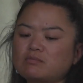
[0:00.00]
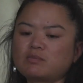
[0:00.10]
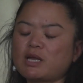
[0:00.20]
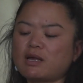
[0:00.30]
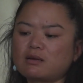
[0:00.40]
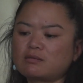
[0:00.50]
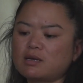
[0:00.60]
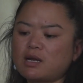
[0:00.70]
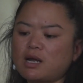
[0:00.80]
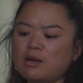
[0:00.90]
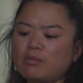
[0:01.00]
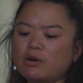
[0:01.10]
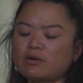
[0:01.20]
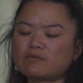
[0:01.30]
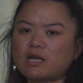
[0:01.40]
like, I'm
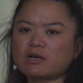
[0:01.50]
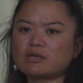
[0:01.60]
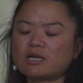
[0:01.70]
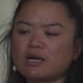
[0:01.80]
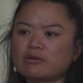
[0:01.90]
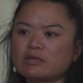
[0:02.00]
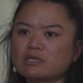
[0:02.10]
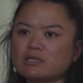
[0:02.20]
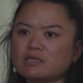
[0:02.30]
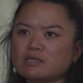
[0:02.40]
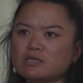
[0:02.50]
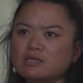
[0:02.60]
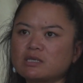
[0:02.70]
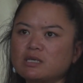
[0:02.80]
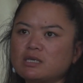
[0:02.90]
part of Lhakar Diaries,
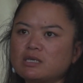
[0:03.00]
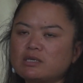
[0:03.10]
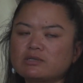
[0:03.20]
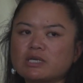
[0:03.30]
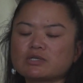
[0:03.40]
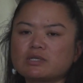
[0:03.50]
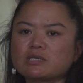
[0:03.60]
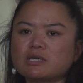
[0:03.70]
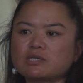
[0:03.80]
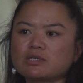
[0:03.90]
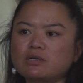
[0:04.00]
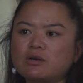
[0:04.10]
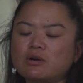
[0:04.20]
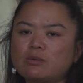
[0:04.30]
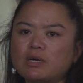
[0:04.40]
and there's actually a section
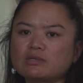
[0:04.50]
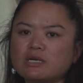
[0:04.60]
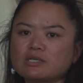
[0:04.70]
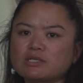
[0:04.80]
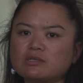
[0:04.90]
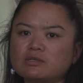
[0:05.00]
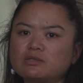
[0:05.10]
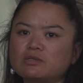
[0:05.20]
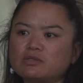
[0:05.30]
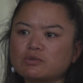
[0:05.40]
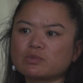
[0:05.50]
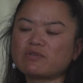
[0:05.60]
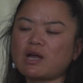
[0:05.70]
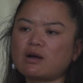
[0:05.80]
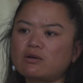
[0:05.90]
on our About section in terms
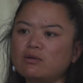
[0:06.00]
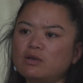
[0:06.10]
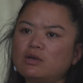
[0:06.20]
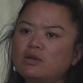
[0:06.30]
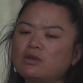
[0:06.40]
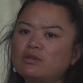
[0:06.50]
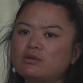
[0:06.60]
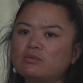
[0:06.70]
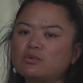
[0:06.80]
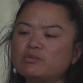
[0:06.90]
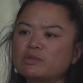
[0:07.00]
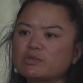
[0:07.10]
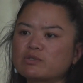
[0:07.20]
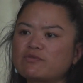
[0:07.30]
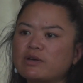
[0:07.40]
of how the movement
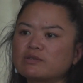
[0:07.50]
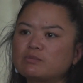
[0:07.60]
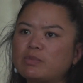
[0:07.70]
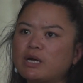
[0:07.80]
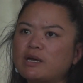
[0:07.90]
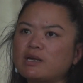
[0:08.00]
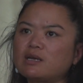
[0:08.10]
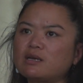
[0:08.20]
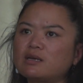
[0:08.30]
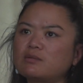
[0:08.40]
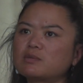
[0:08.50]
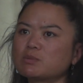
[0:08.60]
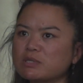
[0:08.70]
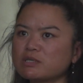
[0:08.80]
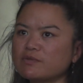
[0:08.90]
was founded by a
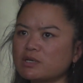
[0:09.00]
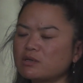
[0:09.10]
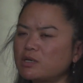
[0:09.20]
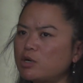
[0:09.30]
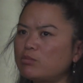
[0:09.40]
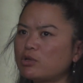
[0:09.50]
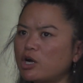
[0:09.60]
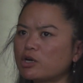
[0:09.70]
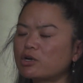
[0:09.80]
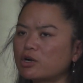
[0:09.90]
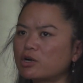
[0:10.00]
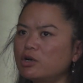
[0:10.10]
specific blogger